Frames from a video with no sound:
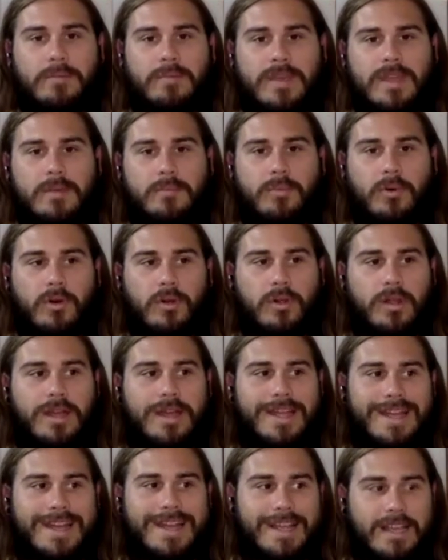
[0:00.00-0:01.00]
people
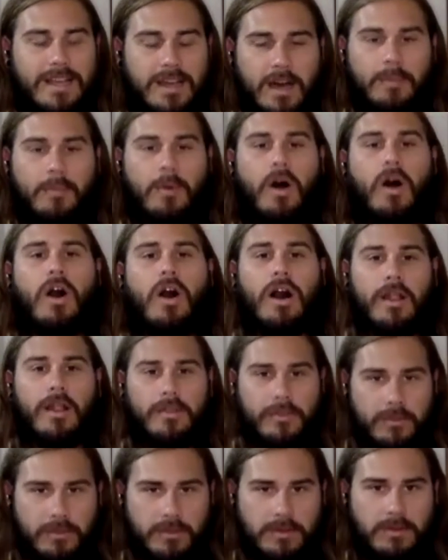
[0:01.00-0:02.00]
come
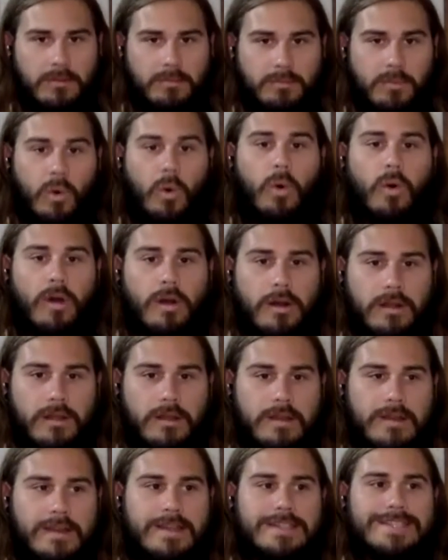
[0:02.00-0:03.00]
on board
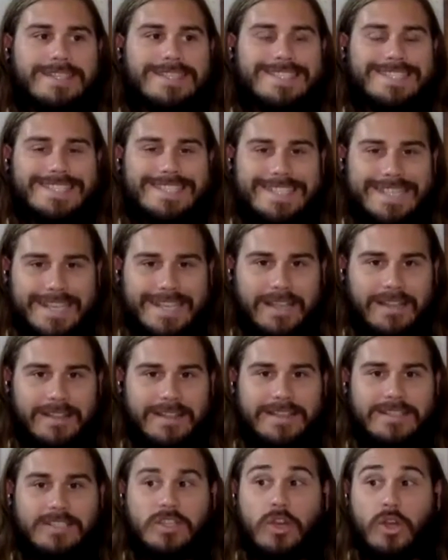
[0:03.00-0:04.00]
to seeing
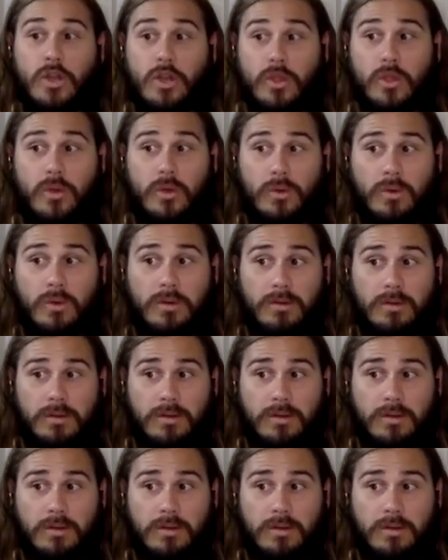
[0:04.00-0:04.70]
this new